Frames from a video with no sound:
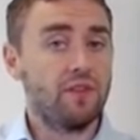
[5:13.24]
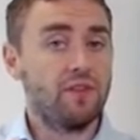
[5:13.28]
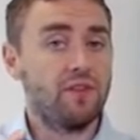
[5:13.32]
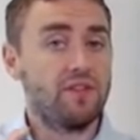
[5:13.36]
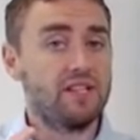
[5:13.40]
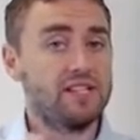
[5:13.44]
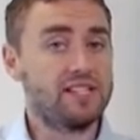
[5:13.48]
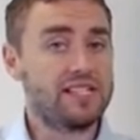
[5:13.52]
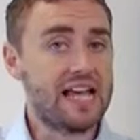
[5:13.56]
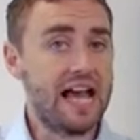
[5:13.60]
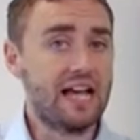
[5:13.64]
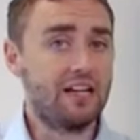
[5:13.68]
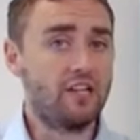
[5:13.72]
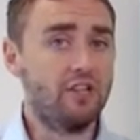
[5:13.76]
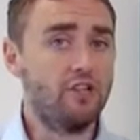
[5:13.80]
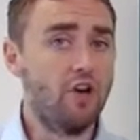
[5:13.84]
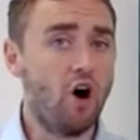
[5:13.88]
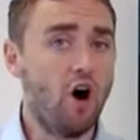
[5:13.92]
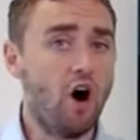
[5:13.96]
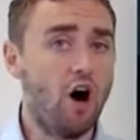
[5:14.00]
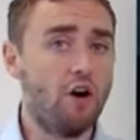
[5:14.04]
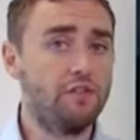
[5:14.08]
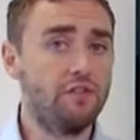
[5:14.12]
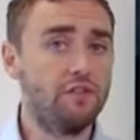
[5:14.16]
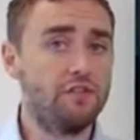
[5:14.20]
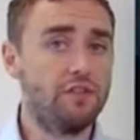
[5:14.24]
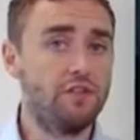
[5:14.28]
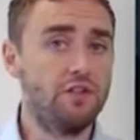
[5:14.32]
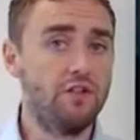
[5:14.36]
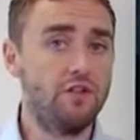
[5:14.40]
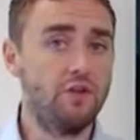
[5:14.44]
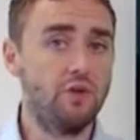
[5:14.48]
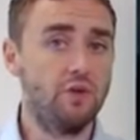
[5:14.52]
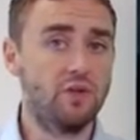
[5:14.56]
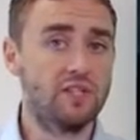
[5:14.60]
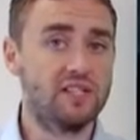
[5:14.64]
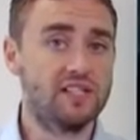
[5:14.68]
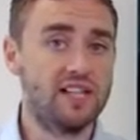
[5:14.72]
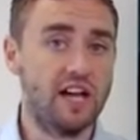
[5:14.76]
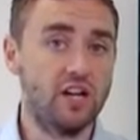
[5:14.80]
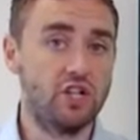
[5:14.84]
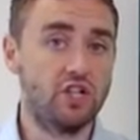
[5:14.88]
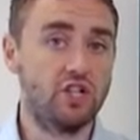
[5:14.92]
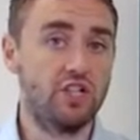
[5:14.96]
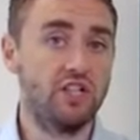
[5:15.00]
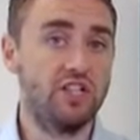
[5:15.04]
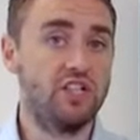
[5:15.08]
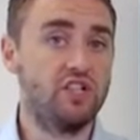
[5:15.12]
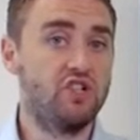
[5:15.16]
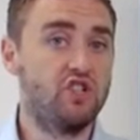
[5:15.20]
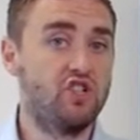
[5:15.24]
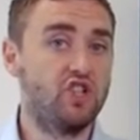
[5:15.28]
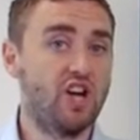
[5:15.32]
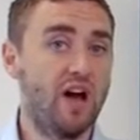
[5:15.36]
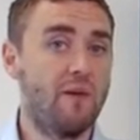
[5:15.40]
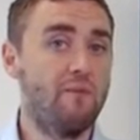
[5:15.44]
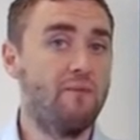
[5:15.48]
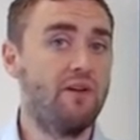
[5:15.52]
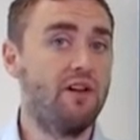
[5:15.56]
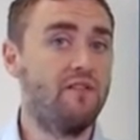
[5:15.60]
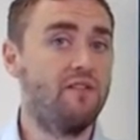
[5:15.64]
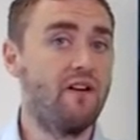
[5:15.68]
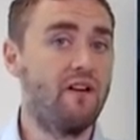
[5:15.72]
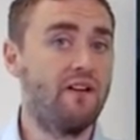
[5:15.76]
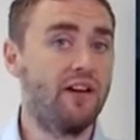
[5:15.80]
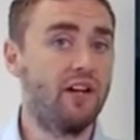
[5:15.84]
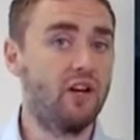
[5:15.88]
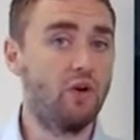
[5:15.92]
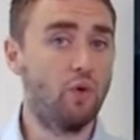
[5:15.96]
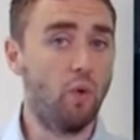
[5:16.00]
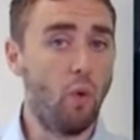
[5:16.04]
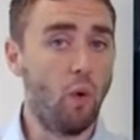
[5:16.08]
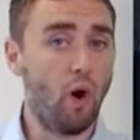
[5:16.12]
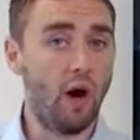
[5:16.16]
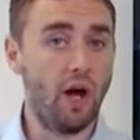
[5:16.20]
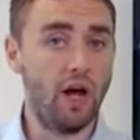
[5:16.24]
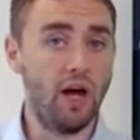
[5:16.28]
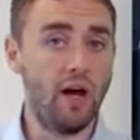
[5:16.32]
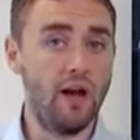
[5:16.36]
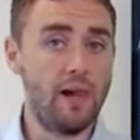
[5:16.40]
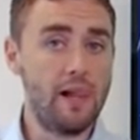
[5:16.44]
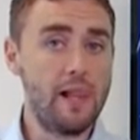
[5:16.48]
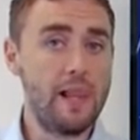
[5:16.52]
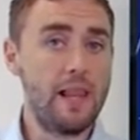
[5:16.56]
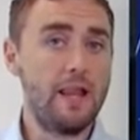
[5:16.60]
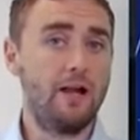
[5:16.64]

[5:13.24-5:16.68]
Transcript: The second half of the New York session is generally very quiet,